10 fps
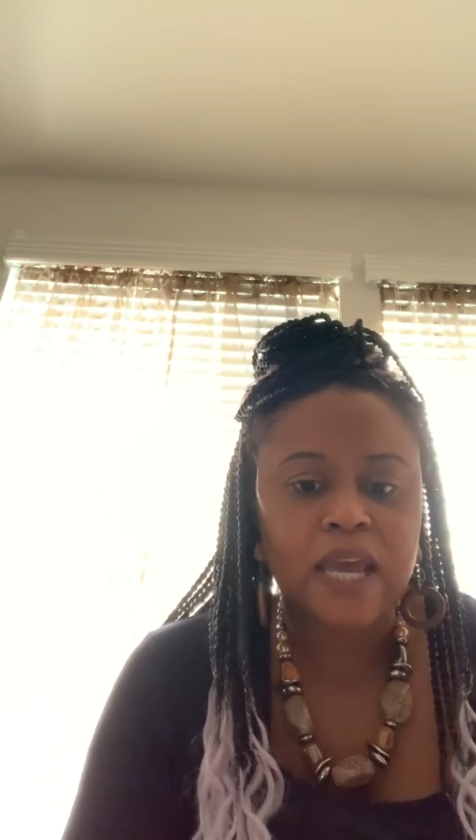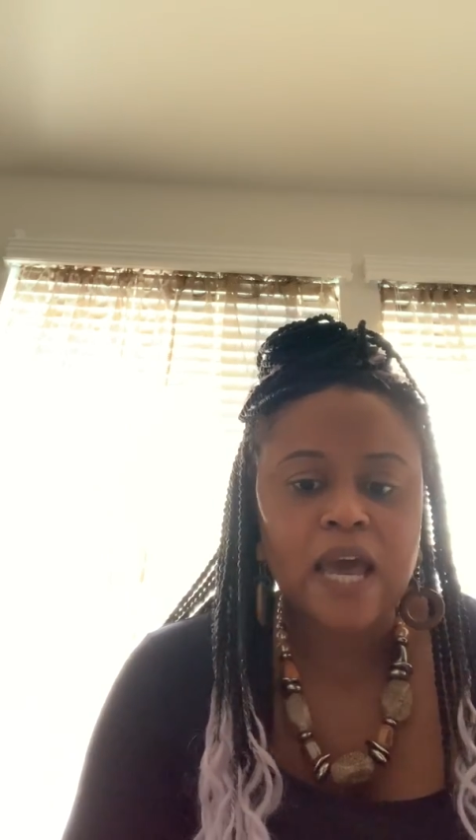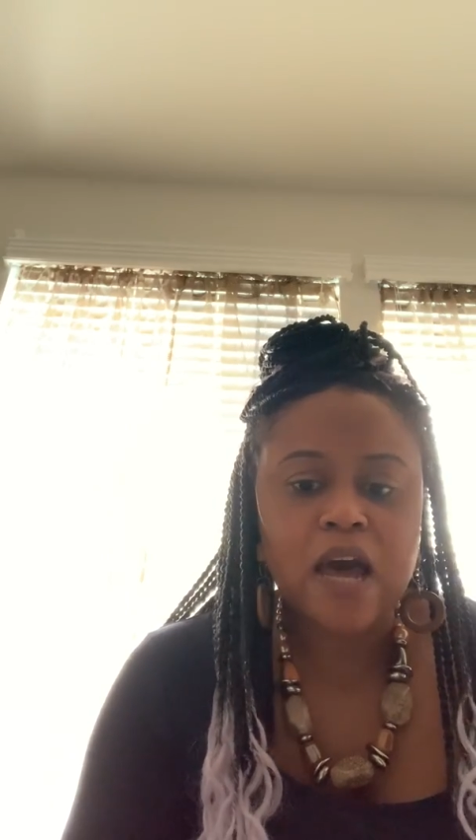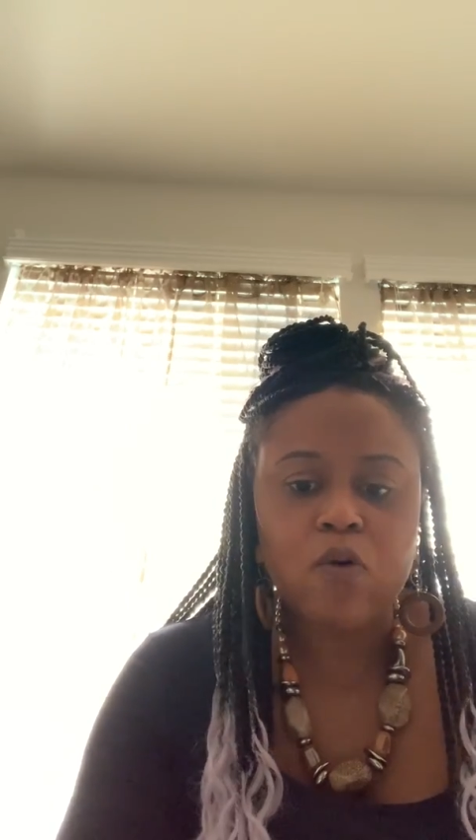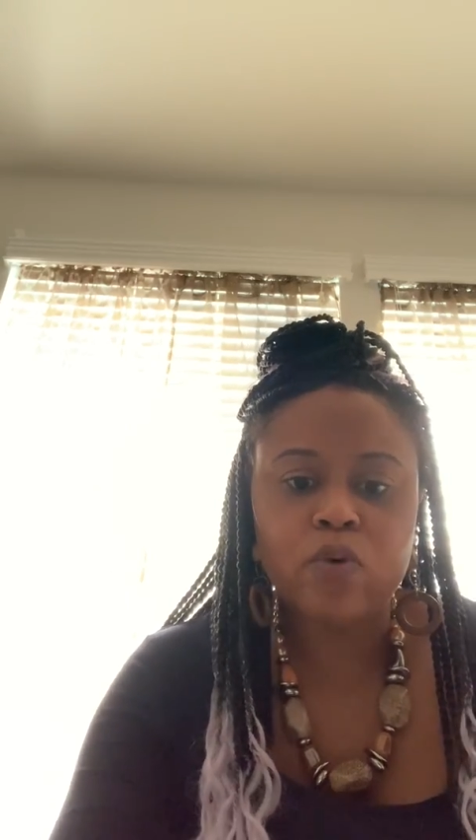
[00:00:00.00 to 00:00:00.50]

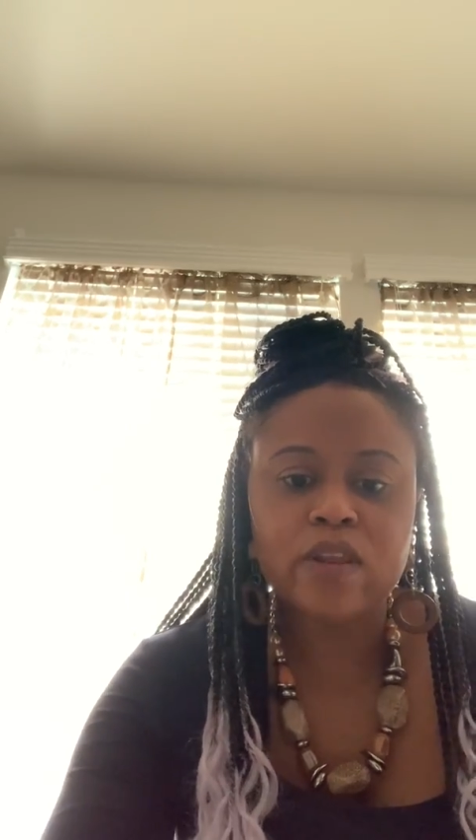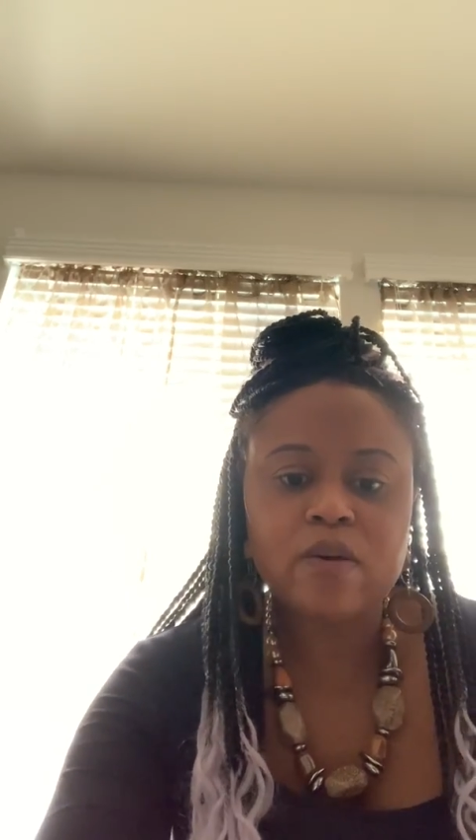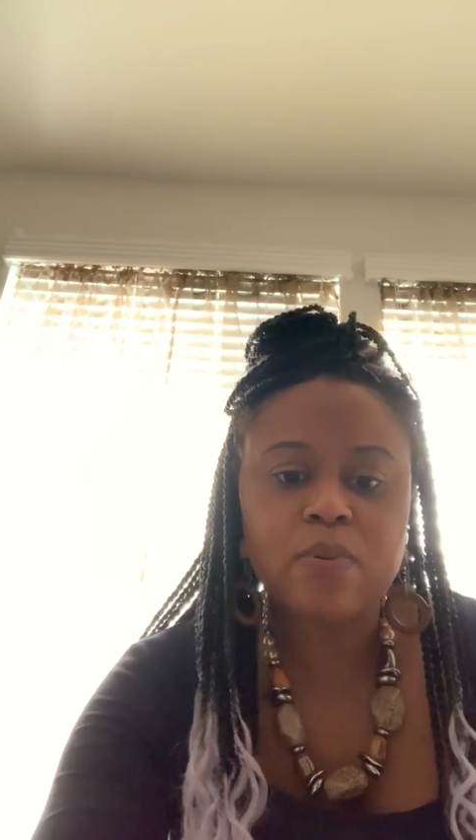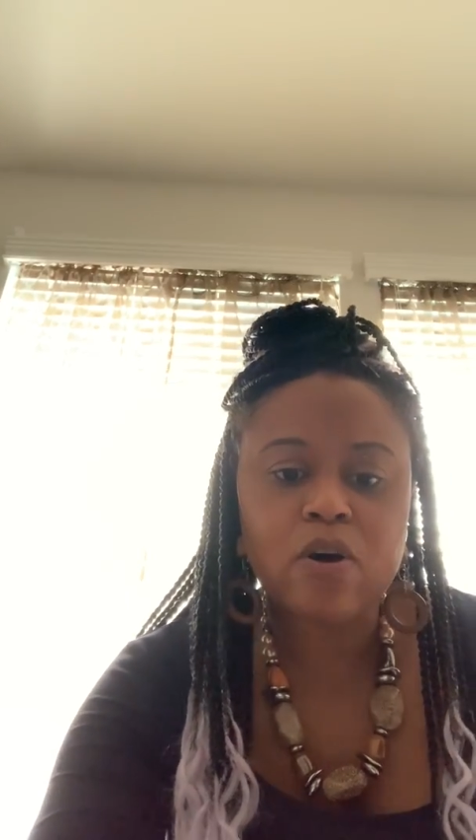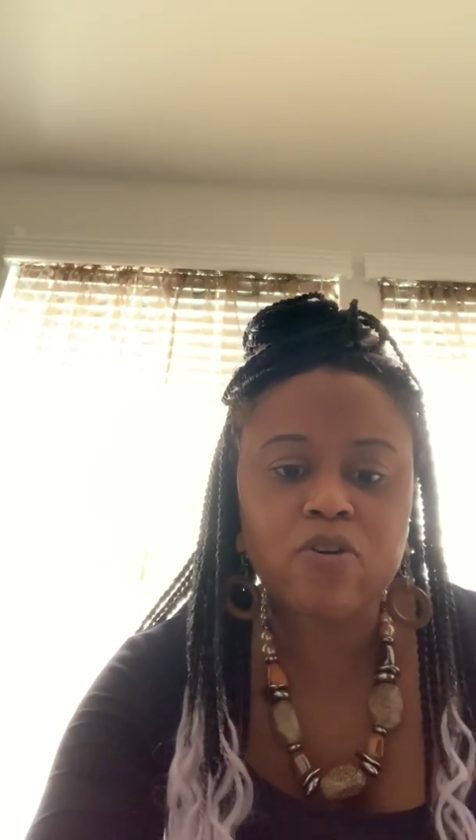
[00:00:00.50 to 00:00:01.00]
One of the
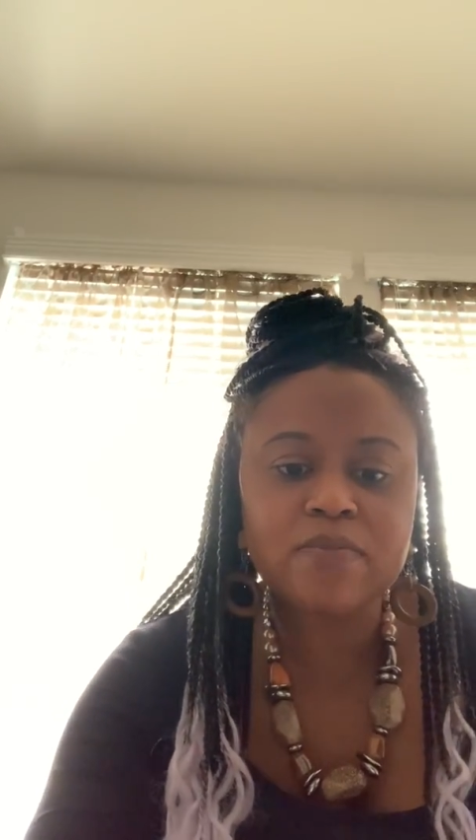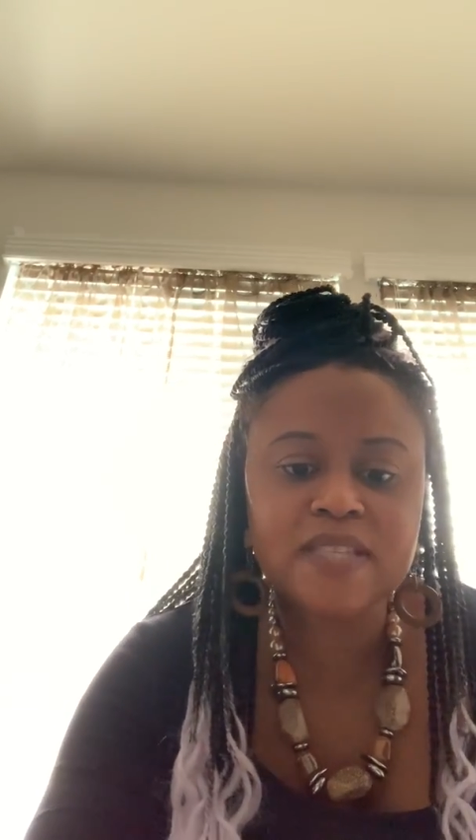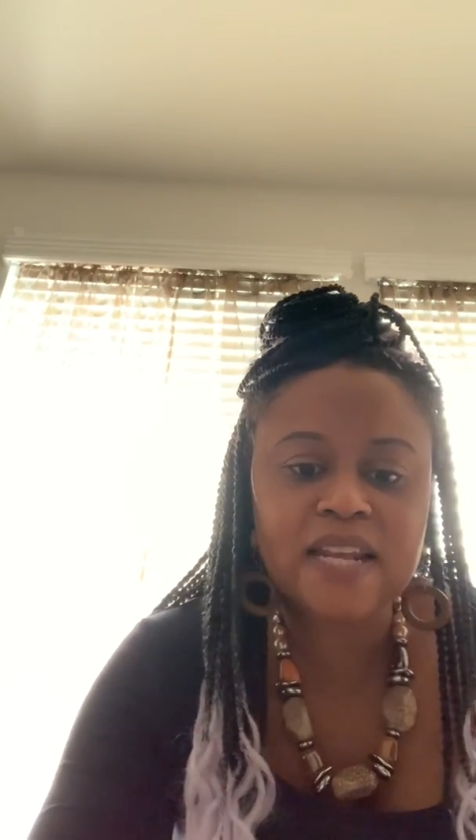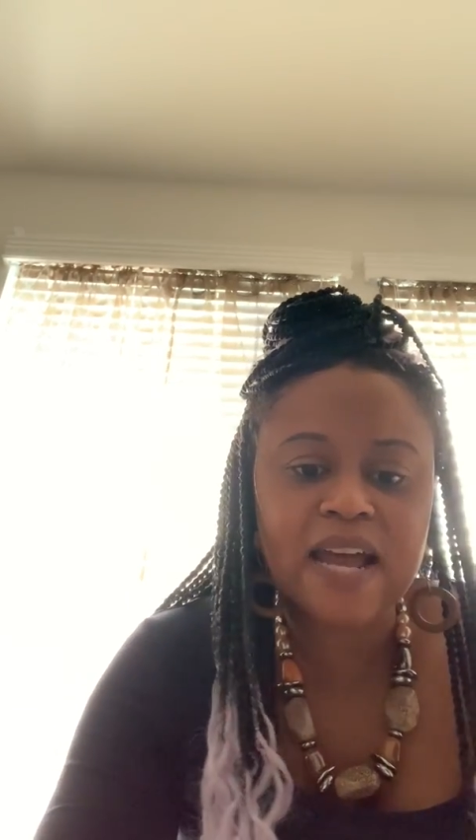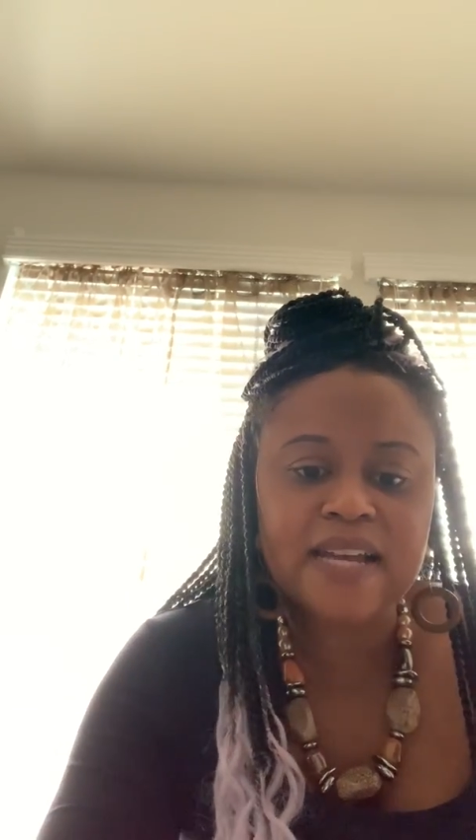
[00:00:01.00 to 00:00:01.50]
poems that I